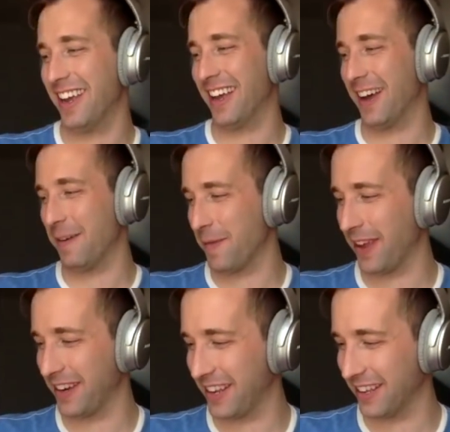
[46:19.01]

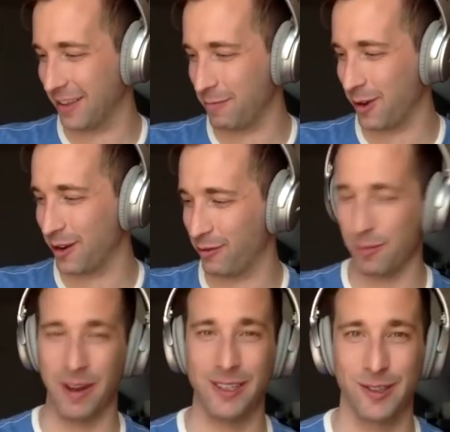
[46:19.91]
and get some good
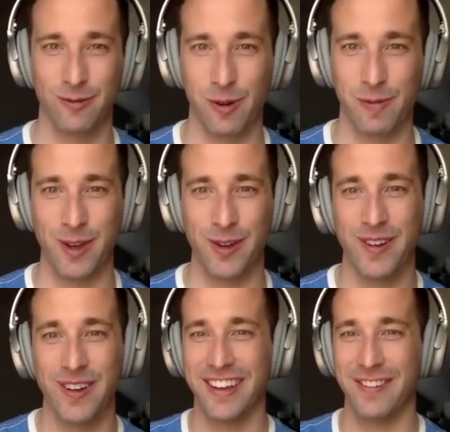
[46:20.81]
information from you
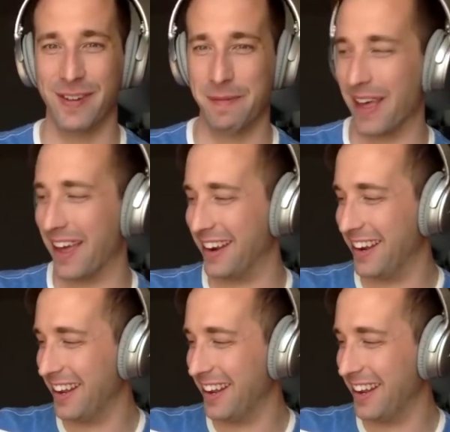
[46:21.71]
from that.